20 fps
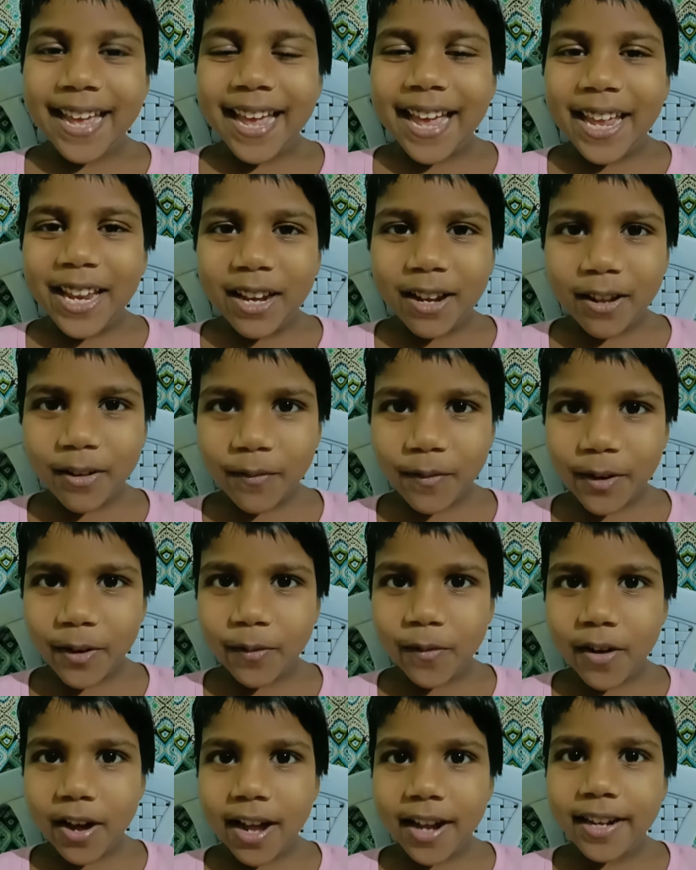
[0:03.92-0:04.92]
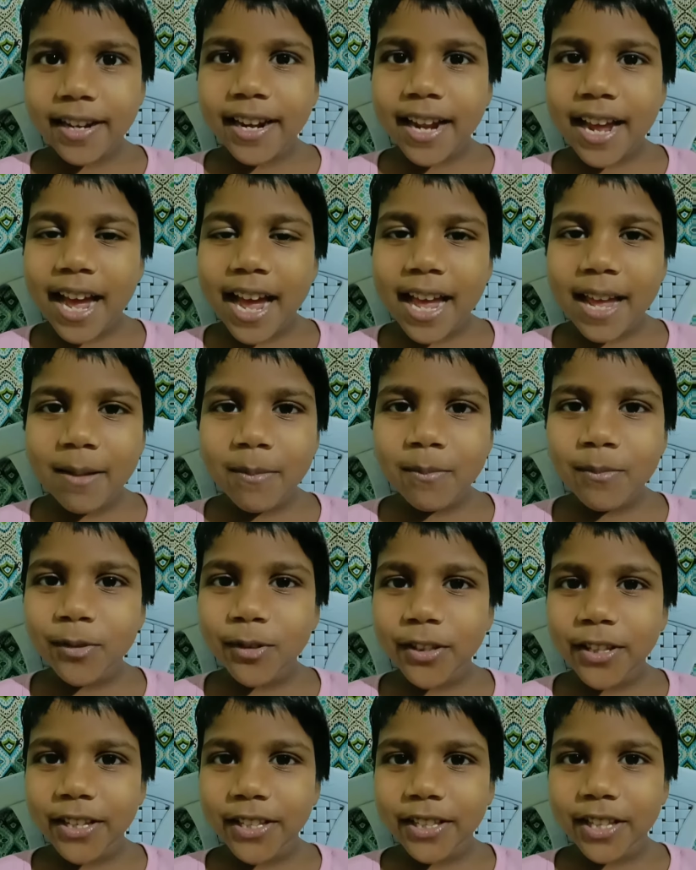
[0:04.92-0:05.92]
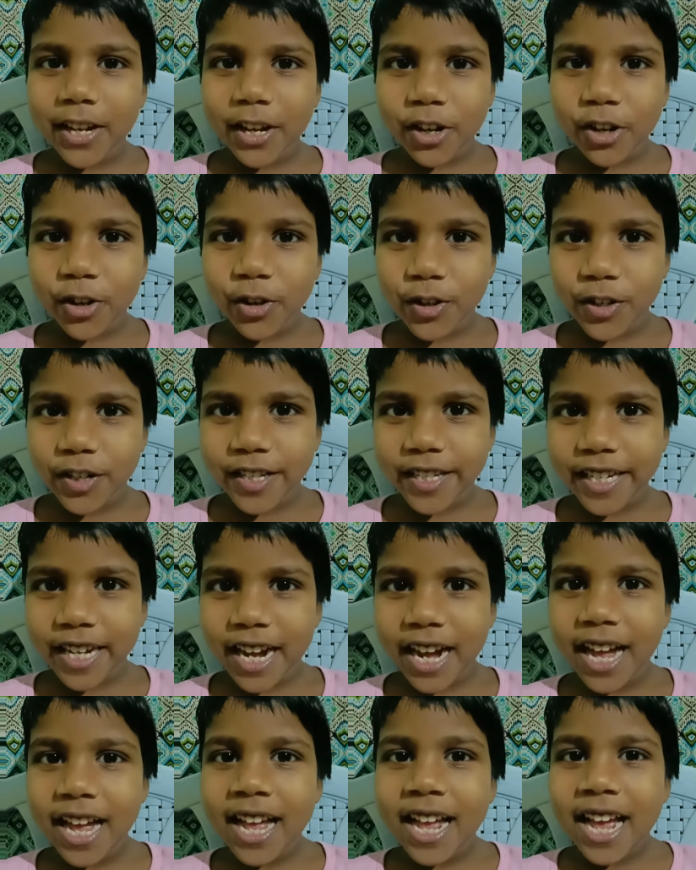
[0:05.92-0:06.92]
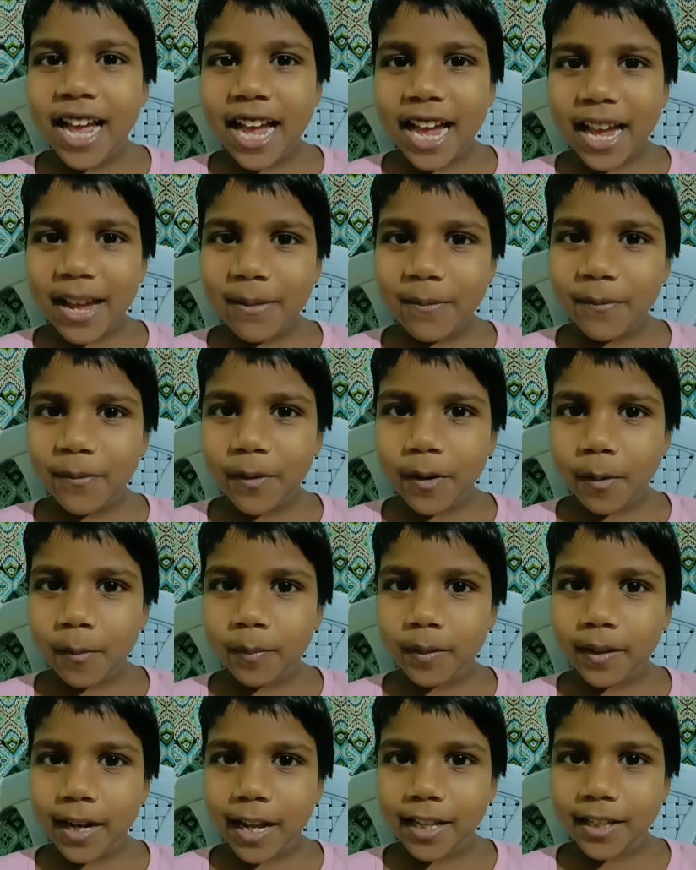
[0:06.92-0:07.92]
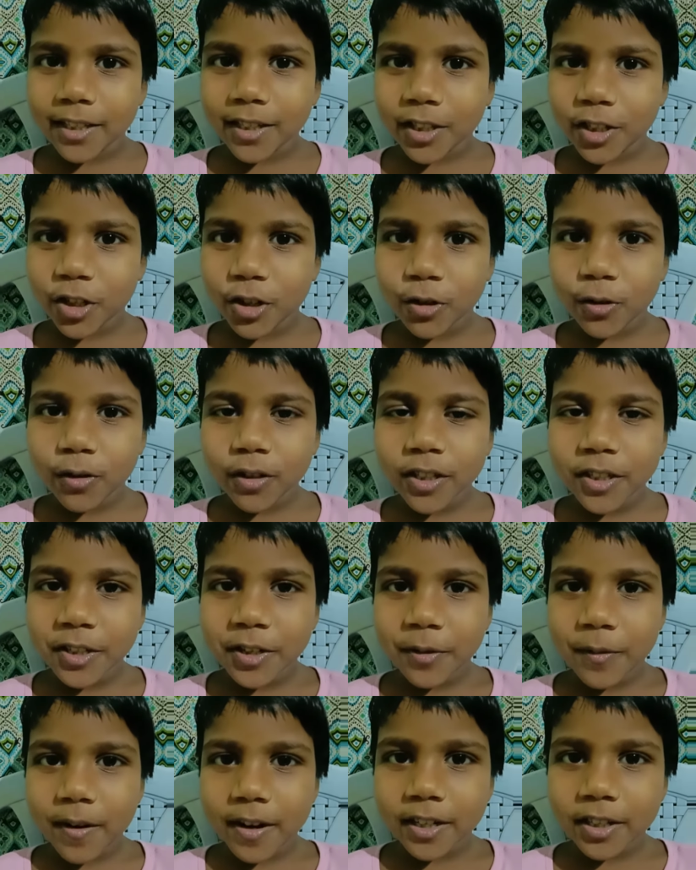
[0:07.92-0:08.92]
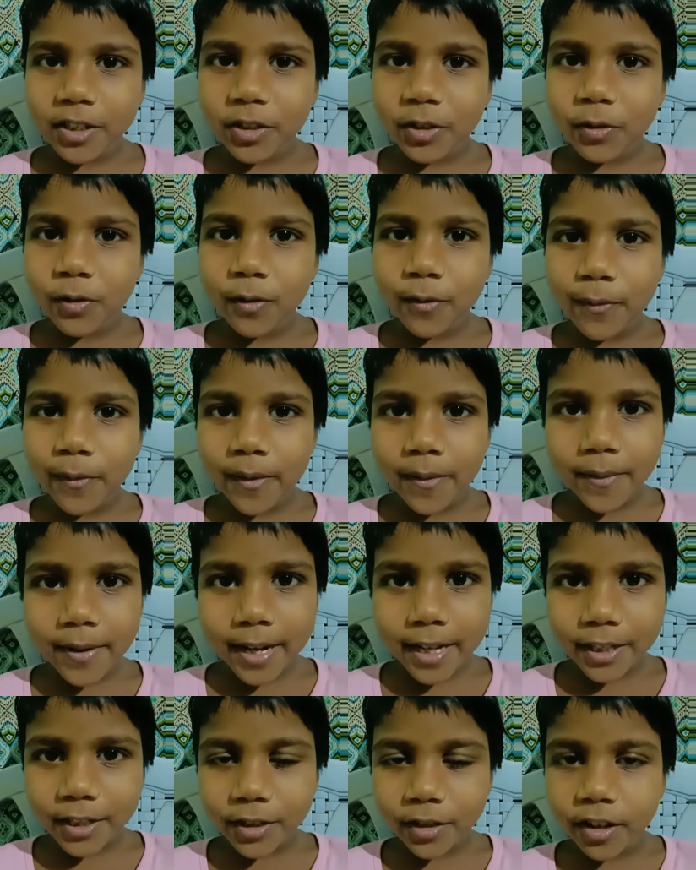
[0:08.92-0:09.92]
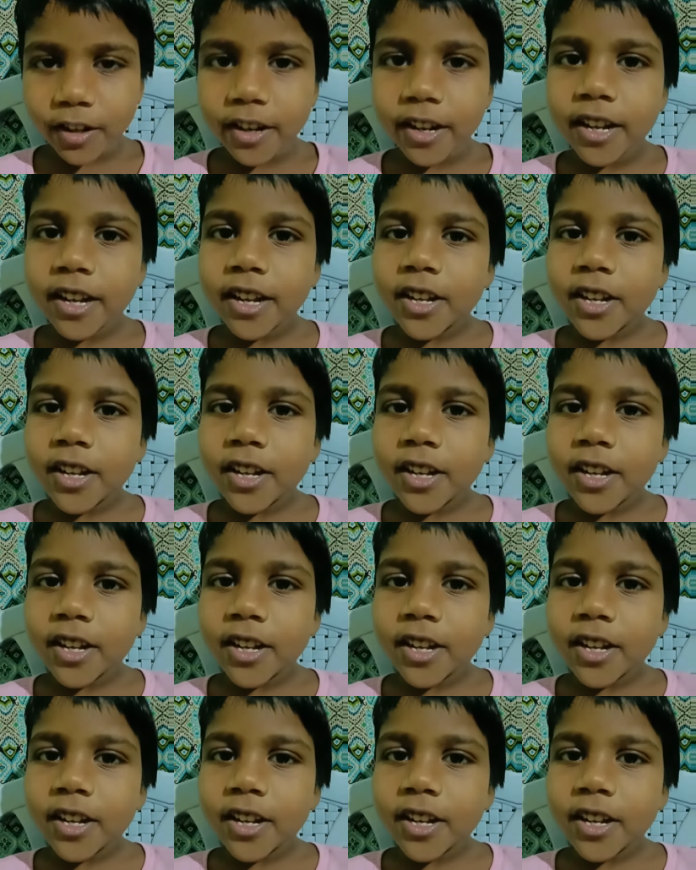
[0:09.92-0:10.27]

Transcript: Hello everyone, I am Udita Khuntia. I am from Class 2 Stewart School, Bhubaneswar.